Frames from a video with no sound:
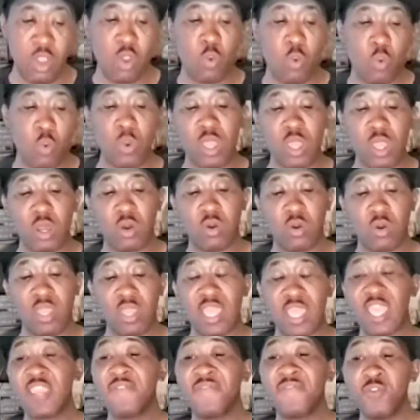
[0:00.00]
Well,
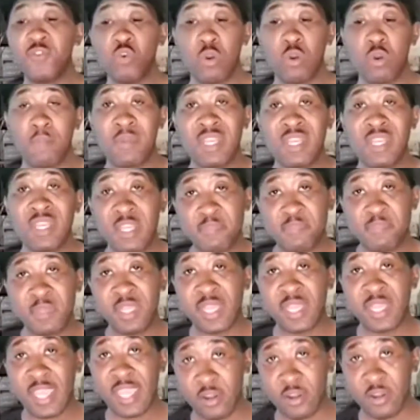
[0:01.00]
if you're a
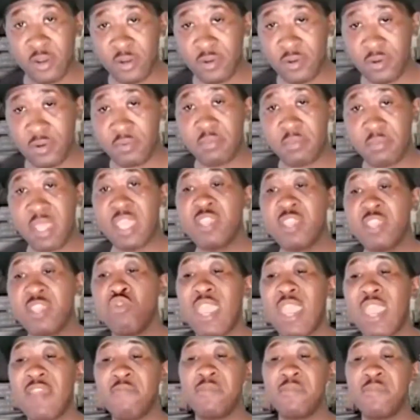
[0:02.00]
manipulator and you
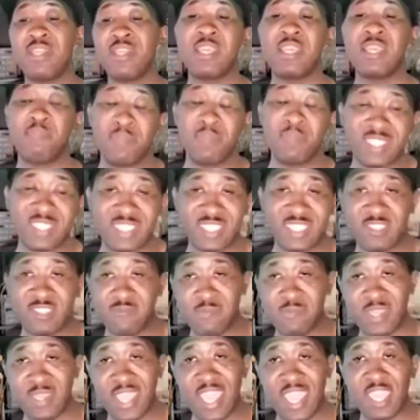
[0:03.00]
have manipulative
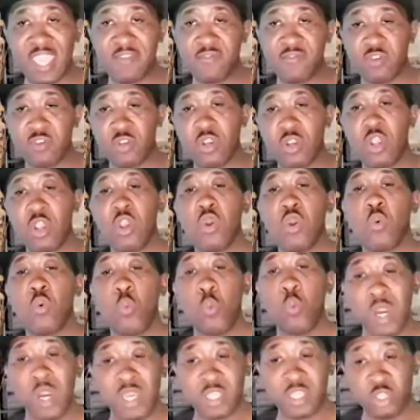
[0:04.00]
behavior,
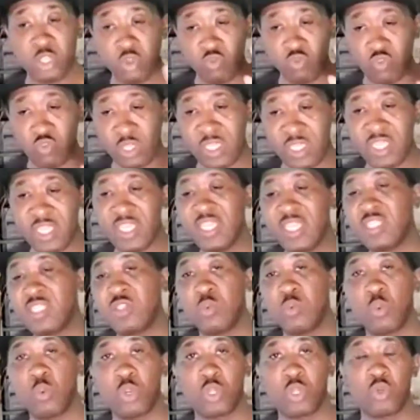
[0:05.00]
one, you really need to
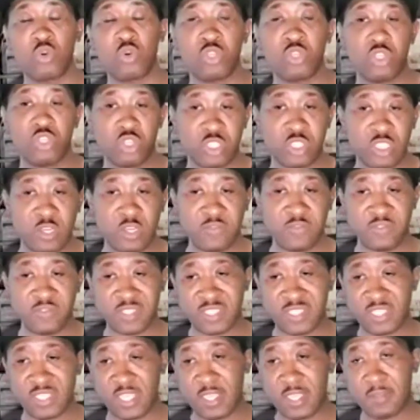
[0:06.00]
work on your
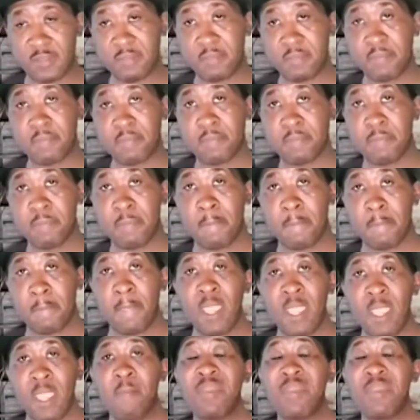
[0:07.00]
self-esteem.
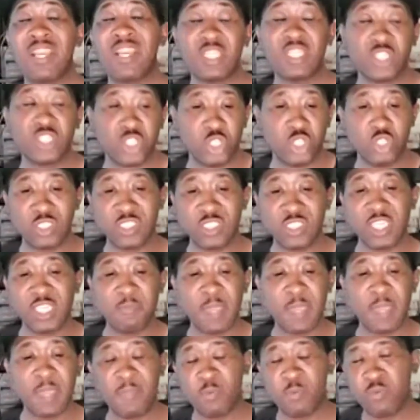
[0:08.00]
Because usually
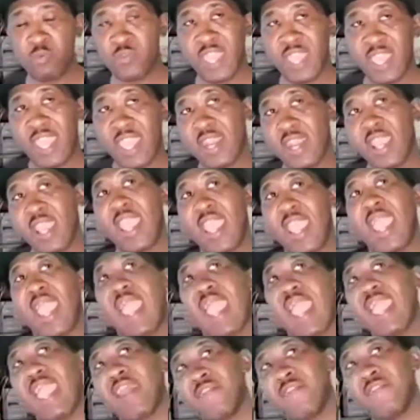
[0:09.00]
people that
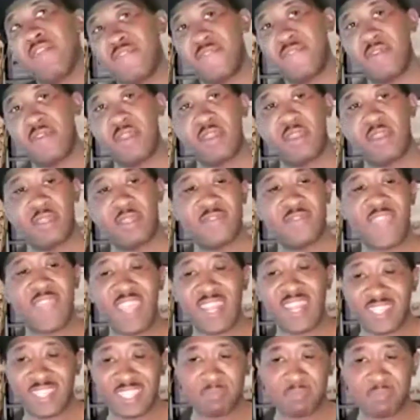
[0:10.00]
have
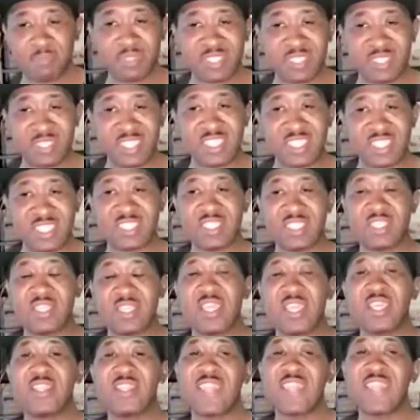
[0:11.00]
that disposition,
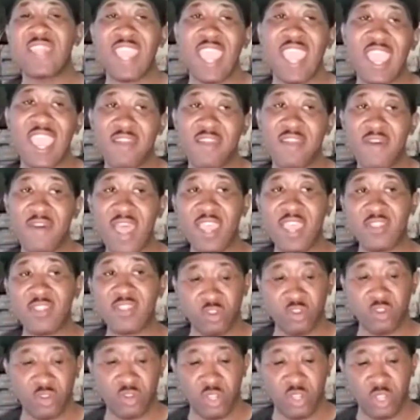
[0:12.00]
they
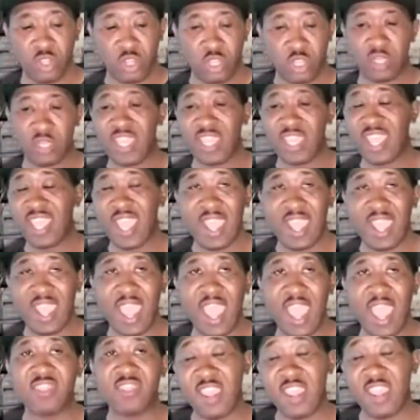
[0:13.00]
either
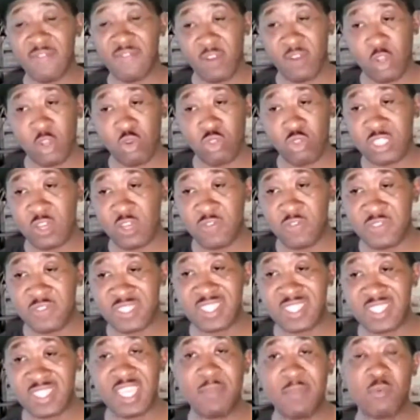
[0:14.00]
have low
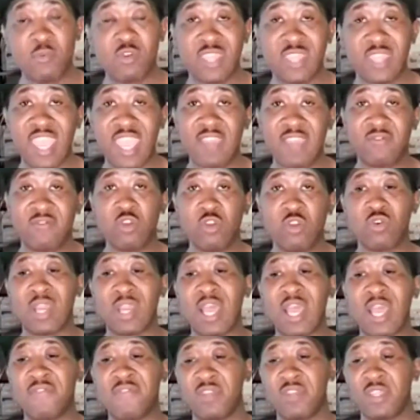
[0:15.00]
self-esteem or they have low
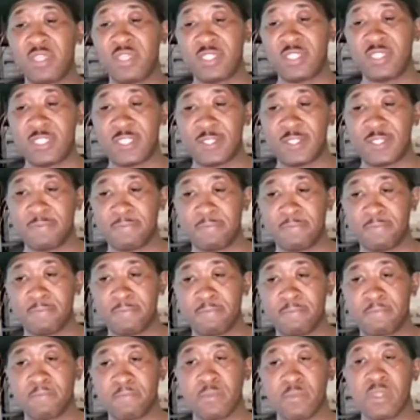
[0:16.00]
confidence.
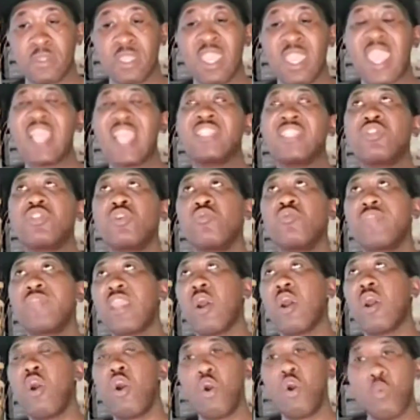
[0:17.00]
And so
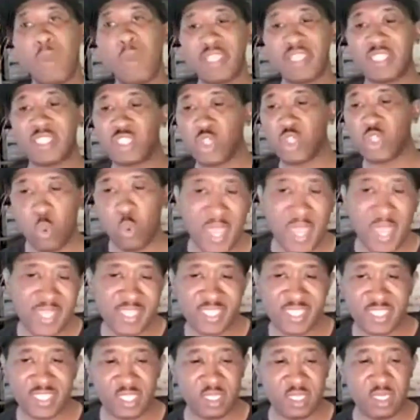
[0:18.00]
they always
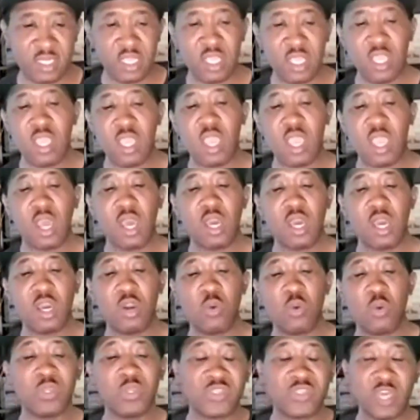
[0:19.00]
question
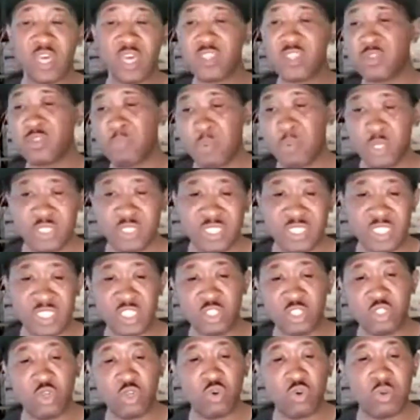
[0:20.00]
what the other person
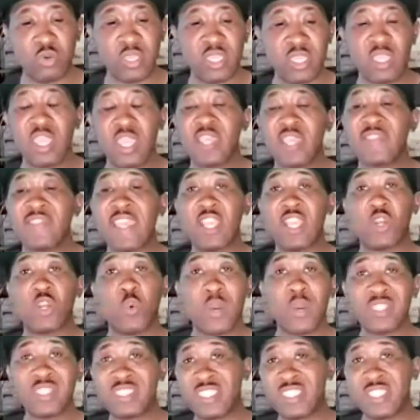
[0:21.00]
is doing. They
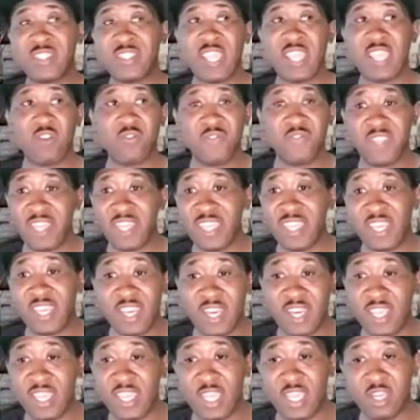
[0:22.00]
question their
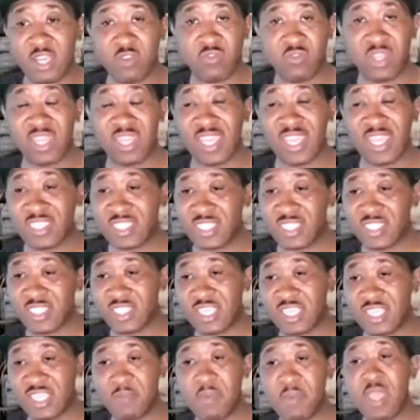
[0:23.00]
validity in the
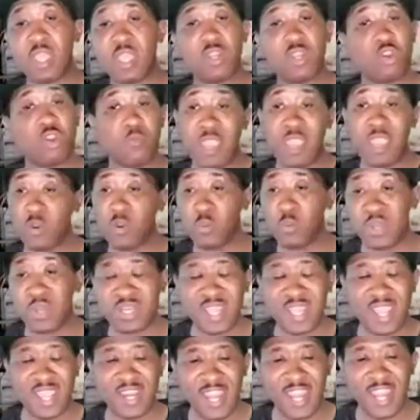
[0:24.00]
relationship, no matter what
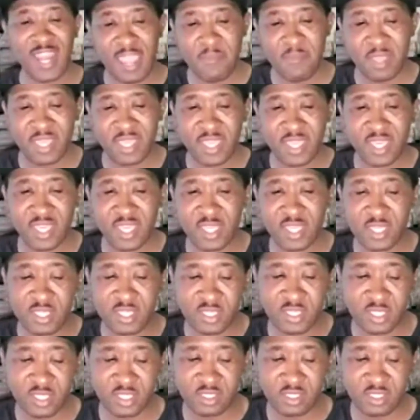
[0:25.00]
dynamic it is.